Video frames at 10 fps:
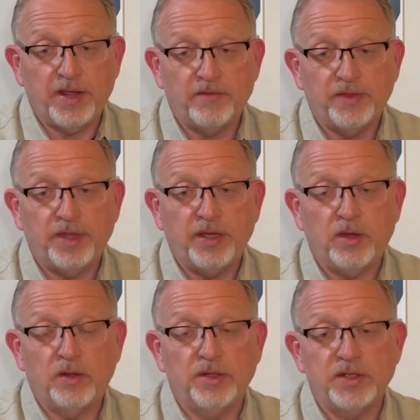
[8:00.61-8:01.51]
everything
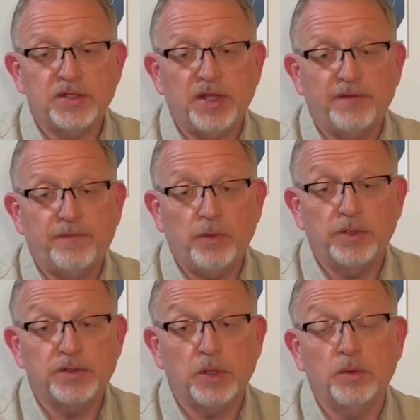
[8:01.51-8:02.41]
on this thing for
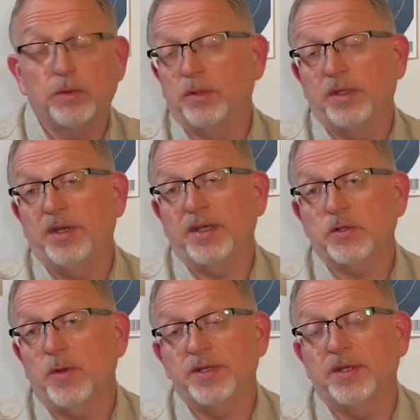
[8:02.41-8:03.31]
you. So the next
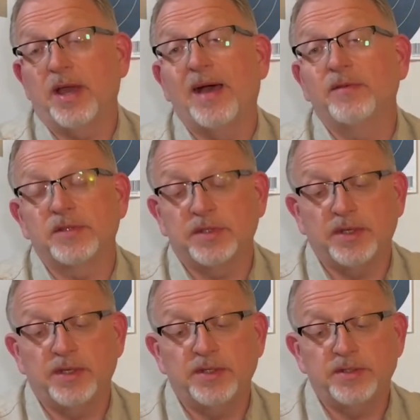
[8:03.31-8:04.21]
question
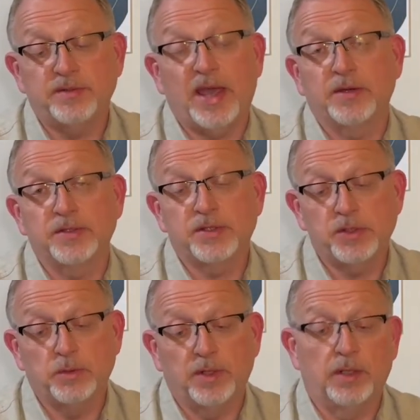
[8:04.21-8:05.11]
obviously is, how does it
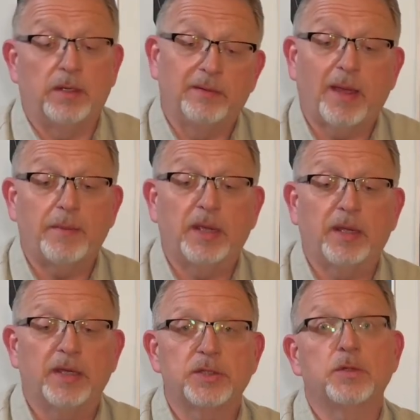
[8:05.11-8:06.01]
shoot? Well, I mean,
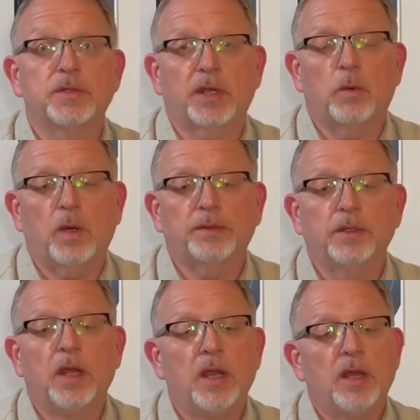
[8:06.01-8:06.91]
it shoots like a Walther.
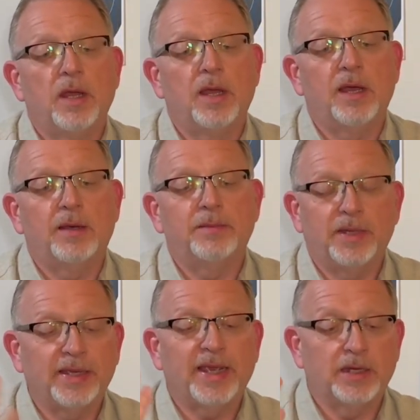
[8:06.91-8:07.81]

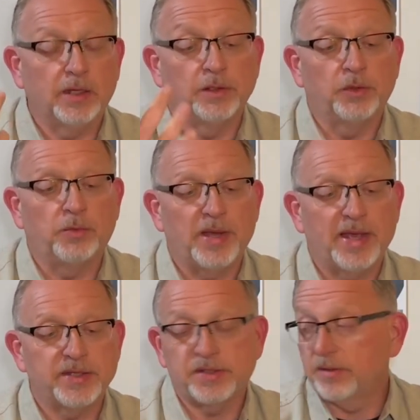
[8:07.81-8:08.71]
Again, a little
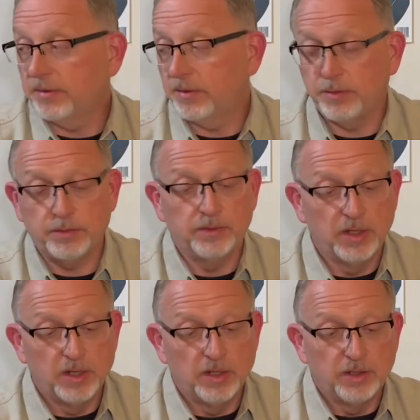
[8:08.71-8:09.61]
biased to
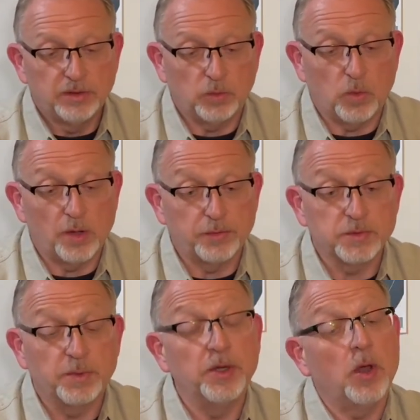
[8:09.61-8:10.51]
the
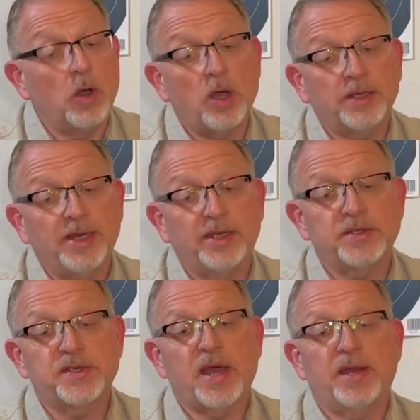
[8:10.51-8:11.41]
Walthers. But no, all kidding
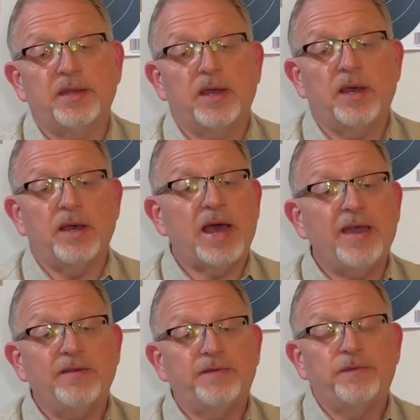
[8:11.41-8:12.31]
aside,
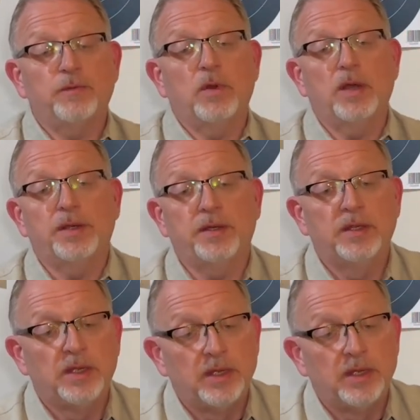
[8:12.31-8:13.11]
I've run